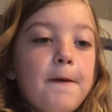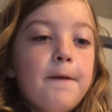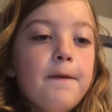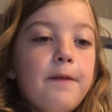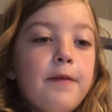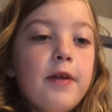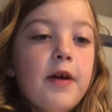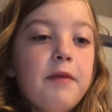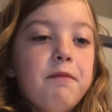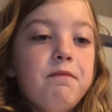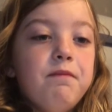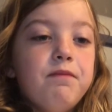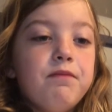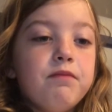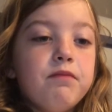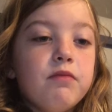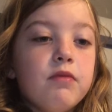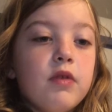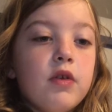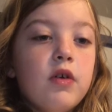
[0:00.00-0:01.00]
Then,
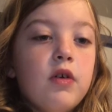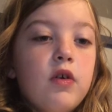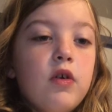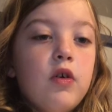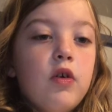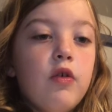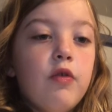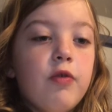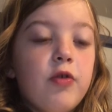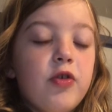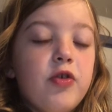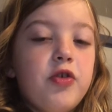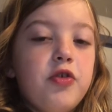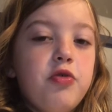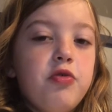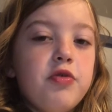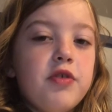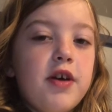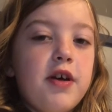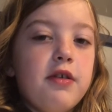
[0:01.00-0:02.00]
over
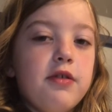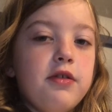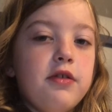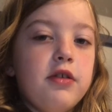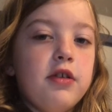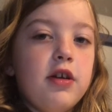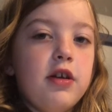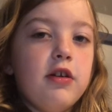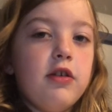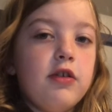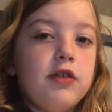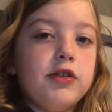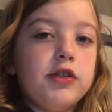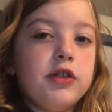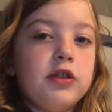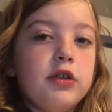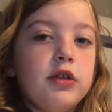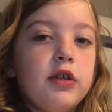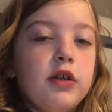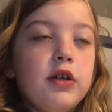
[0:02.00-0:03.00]
2,000 years,
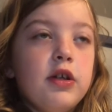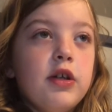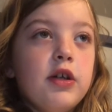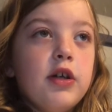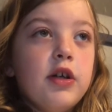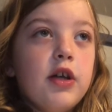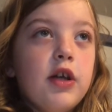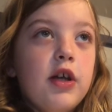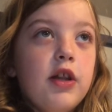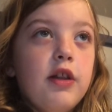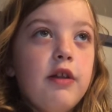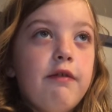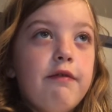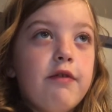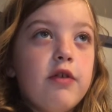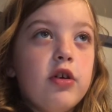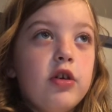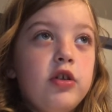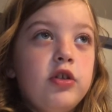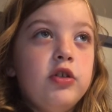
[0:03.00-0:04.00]
in the
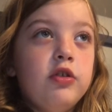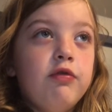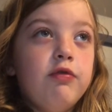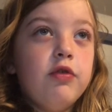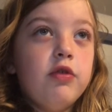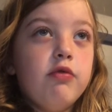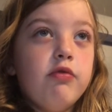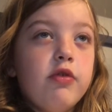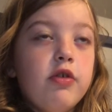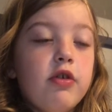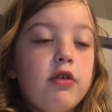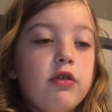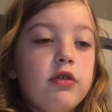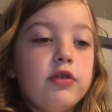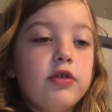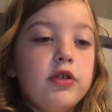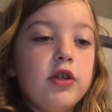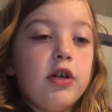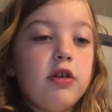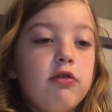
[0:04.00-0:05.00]
first few years,
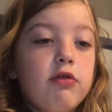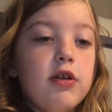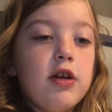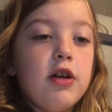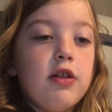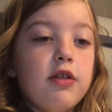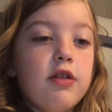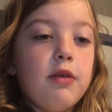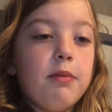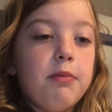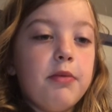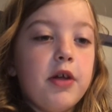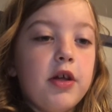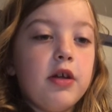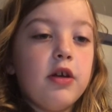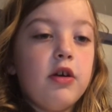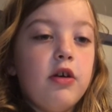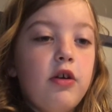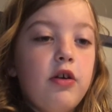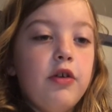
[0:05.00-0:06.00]
they create something
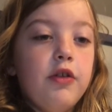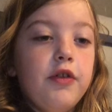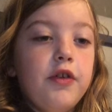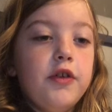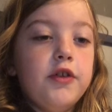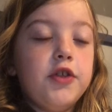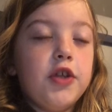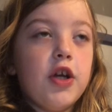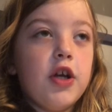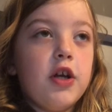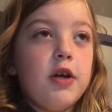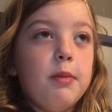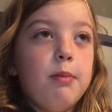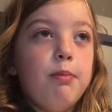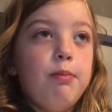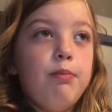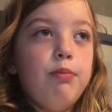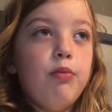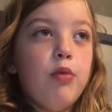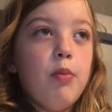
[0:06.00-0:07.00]
called the Jacob
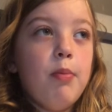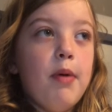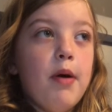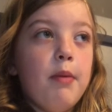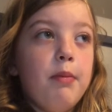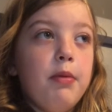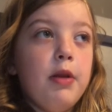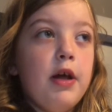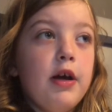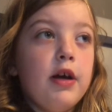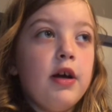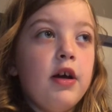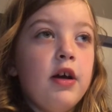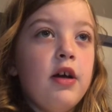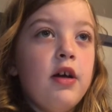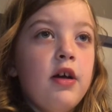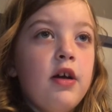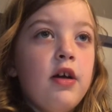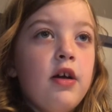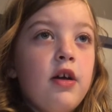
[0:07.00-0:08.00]
Republic,
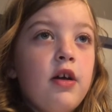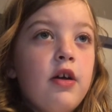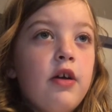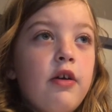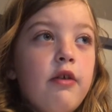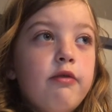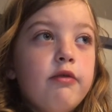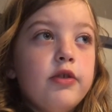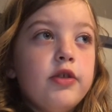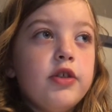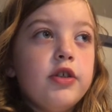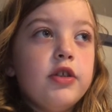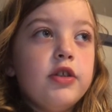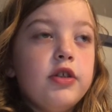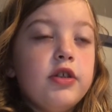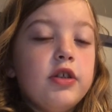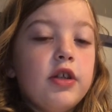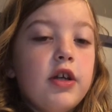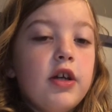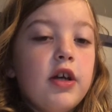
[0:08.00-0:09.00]
which
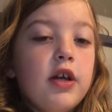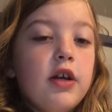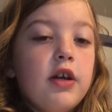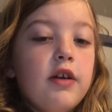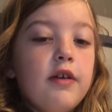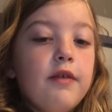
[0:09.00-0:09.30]
is a